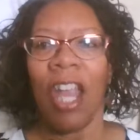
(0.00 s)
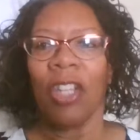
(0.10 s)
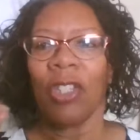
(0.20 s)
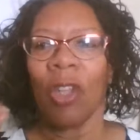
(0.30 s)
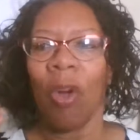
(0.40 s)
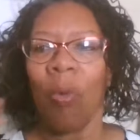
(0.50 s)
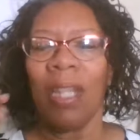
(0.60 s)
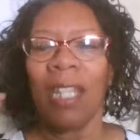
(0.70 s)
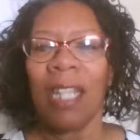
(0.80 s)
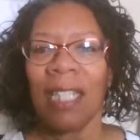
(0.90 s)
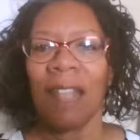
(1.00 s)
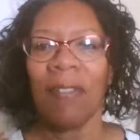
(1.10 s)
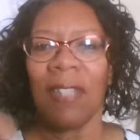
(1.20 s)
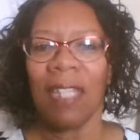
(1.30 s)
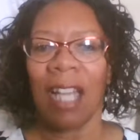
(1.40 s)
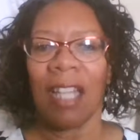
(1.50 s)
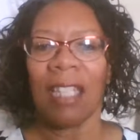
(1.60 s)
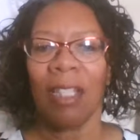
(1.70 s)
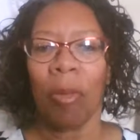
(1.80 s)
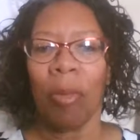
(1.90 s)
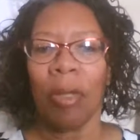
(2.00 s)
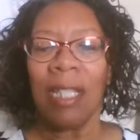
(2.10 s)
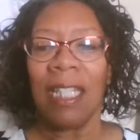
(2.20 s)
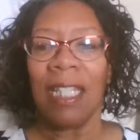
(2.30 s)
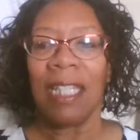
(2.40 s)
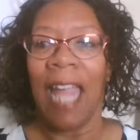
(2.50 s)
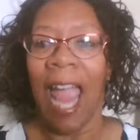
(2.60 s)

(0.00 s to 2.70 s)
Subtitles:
So with these gifts, these talents and abilities,